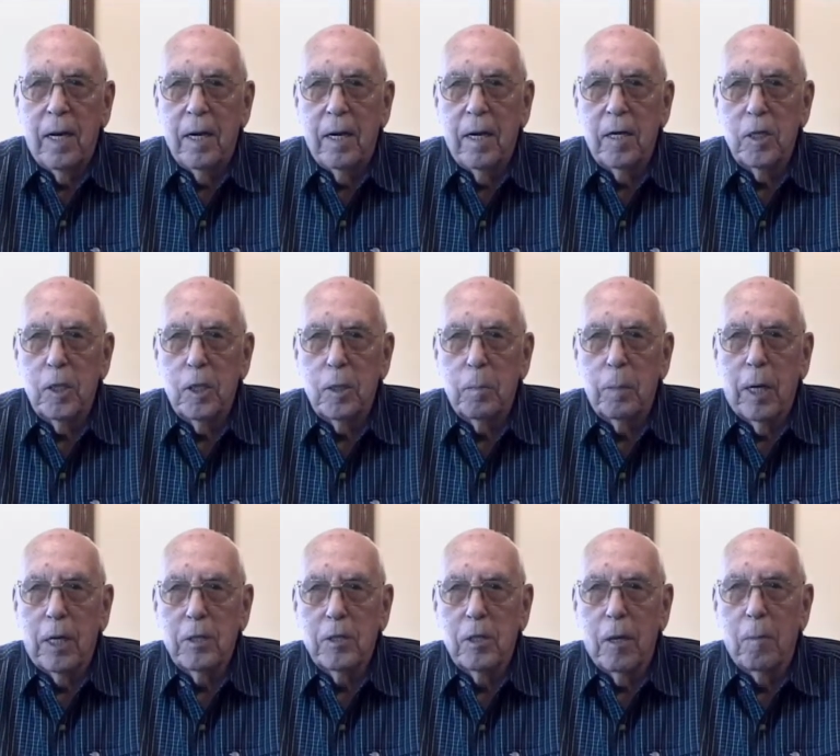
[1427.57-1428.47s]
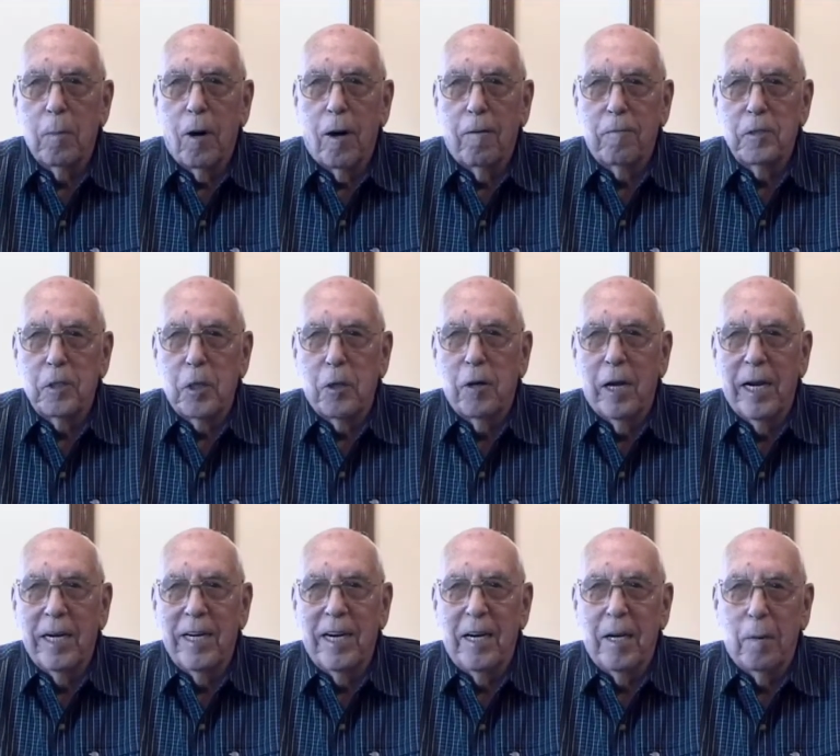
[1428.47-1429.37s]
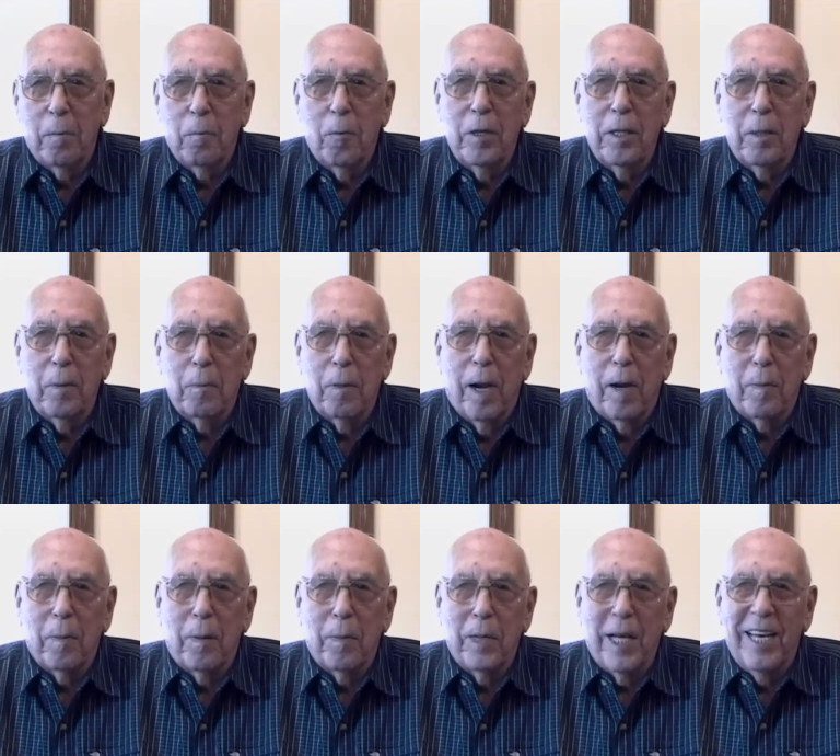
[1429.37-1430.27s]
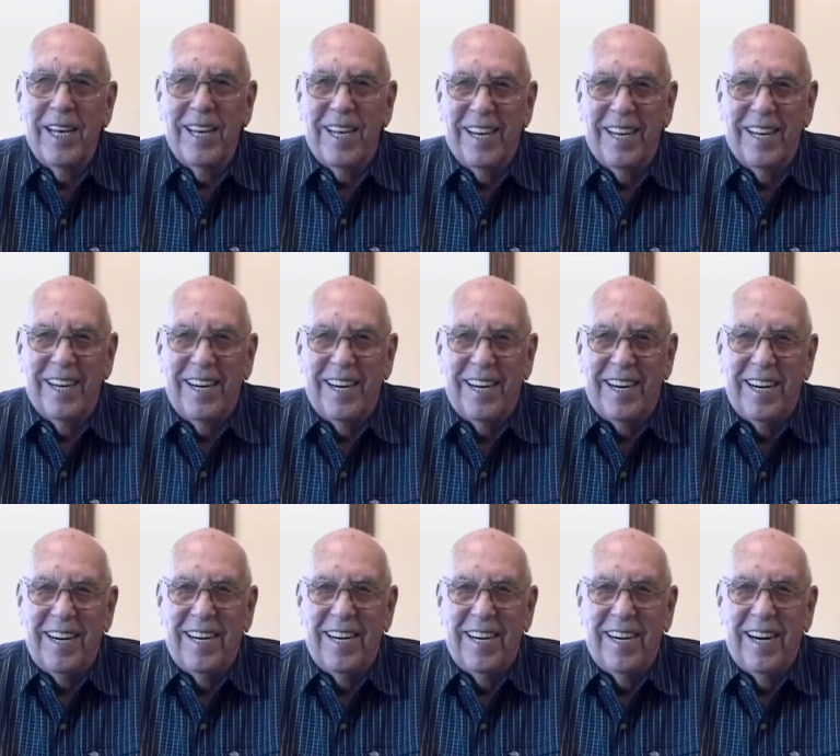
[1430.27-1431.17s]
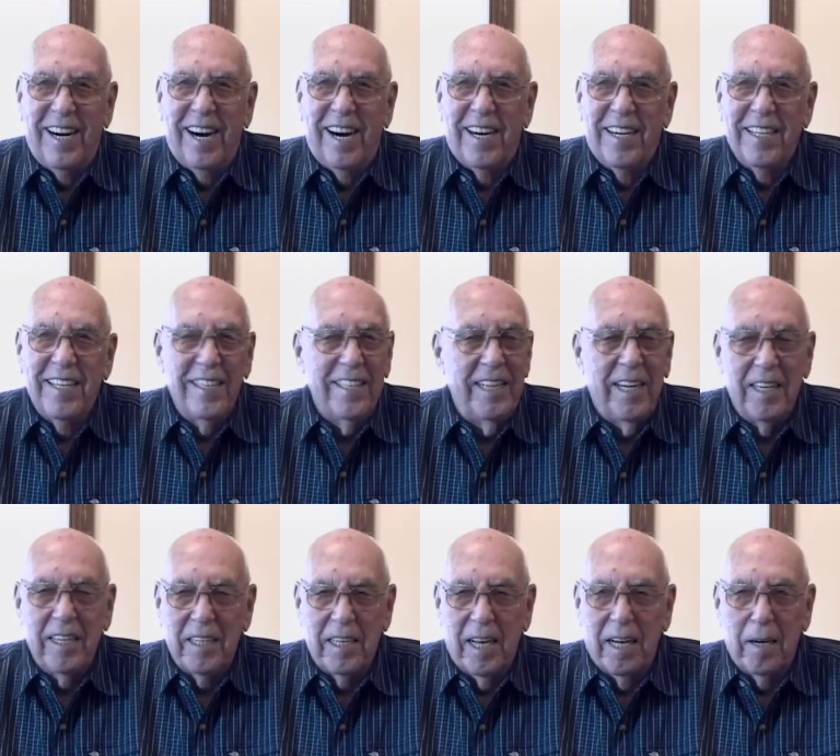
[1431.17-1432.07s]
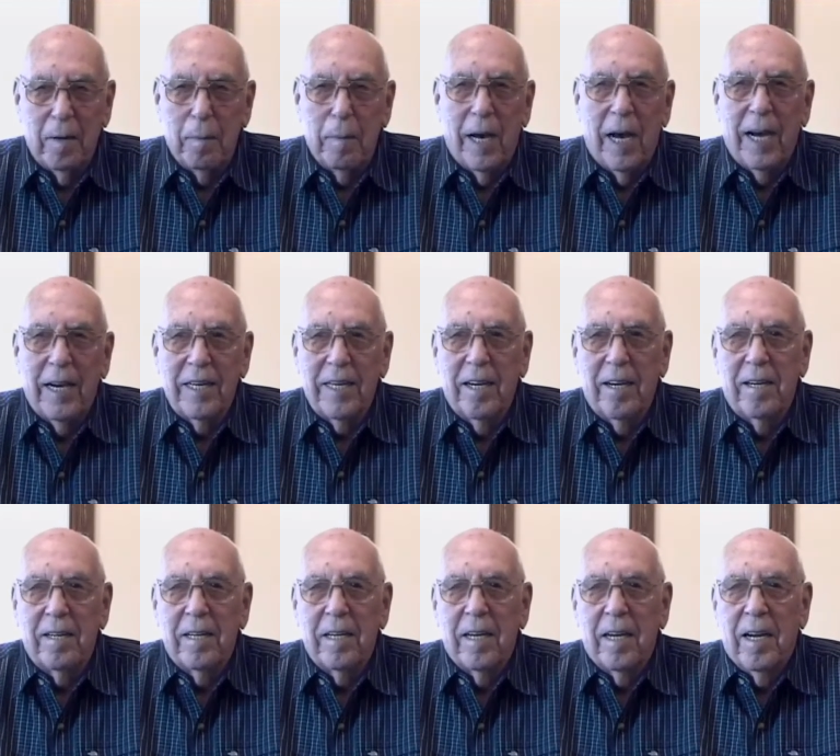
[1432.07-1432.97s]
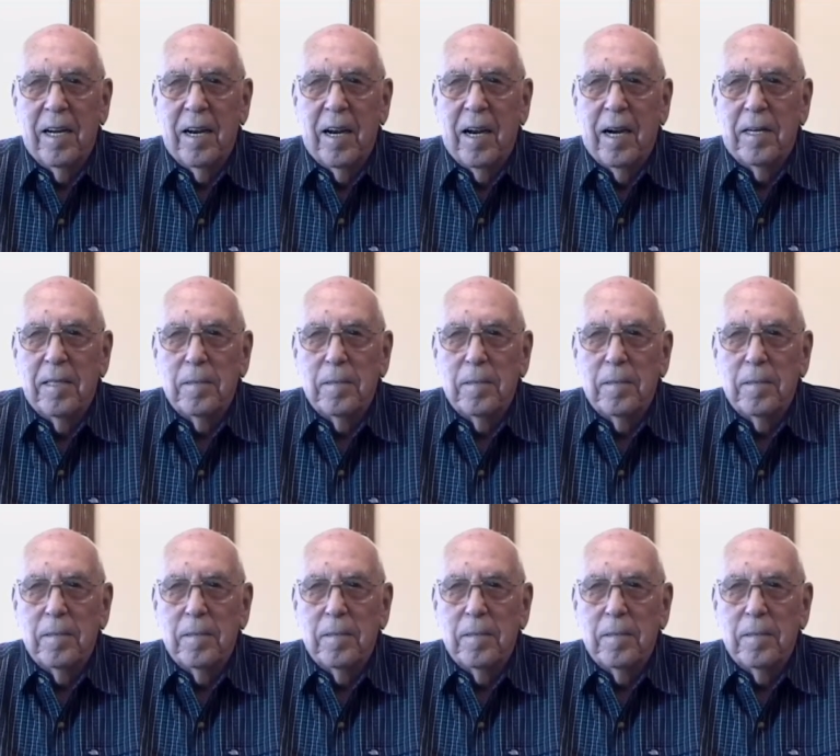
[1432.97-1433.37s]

I suspect some officer ended up with it probably. Oh, you didn't get it back? Didn't get it back, no. Oh.